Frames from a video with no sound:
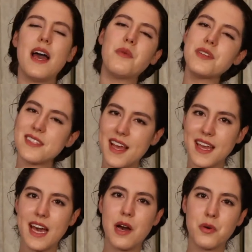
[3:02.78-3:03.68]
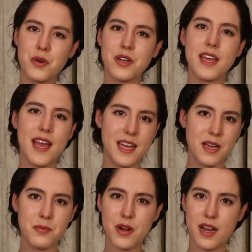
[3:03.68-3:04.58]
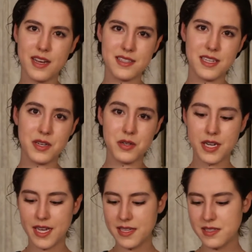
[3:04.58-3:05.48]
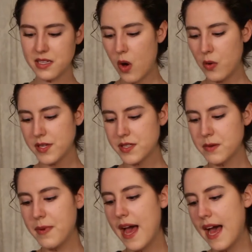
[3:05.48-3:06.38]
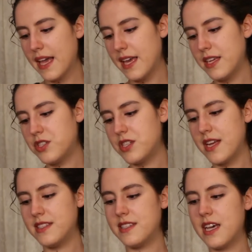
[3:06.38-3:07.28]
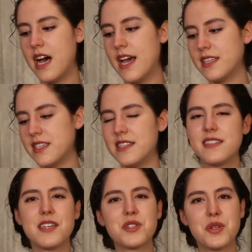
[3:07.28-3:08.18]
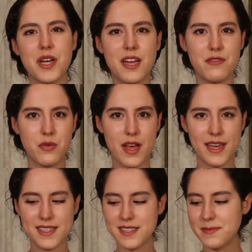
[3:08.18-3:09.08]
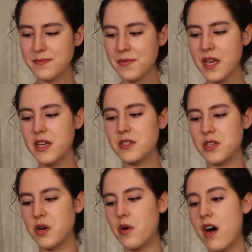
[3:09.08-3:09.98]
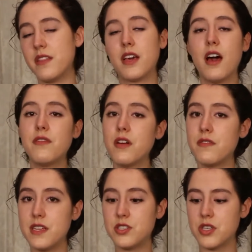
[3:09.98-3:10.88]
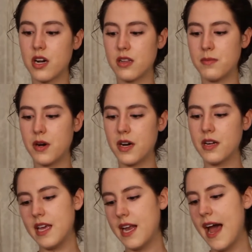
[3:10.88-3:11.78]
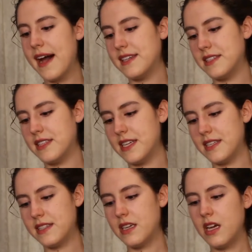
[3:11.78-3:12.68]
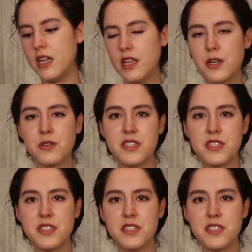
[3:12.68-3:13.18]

I always like how organic products and ingredients always are packaged and designed in such creative ways. So on the cover of this chocolate bar, it has this little